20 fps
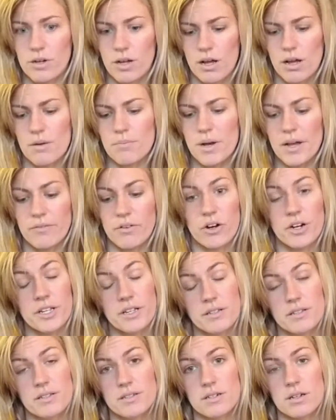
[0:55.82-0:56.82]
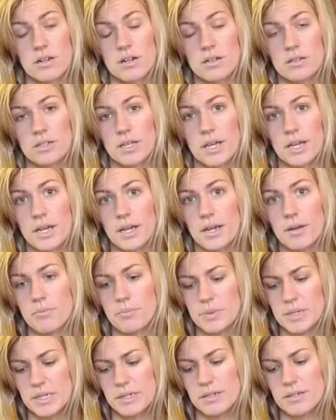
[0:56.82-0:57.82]
um, I've already installed a
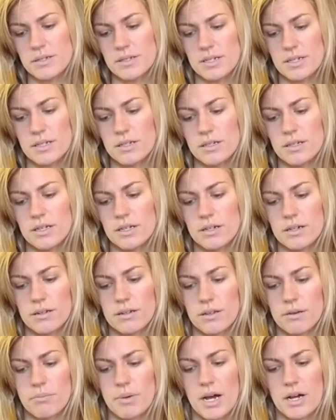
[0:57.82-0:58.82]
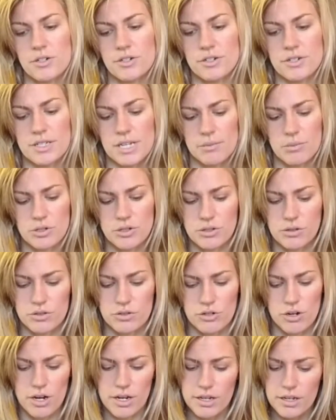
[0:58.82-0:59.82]
BEC in the Basher Sabertooth
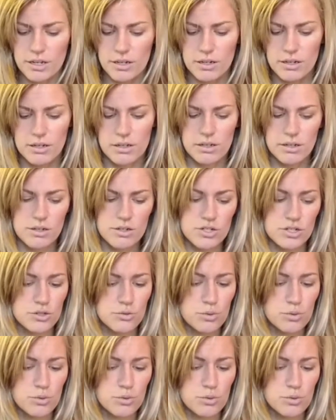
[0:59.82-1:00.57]
Truggy. Just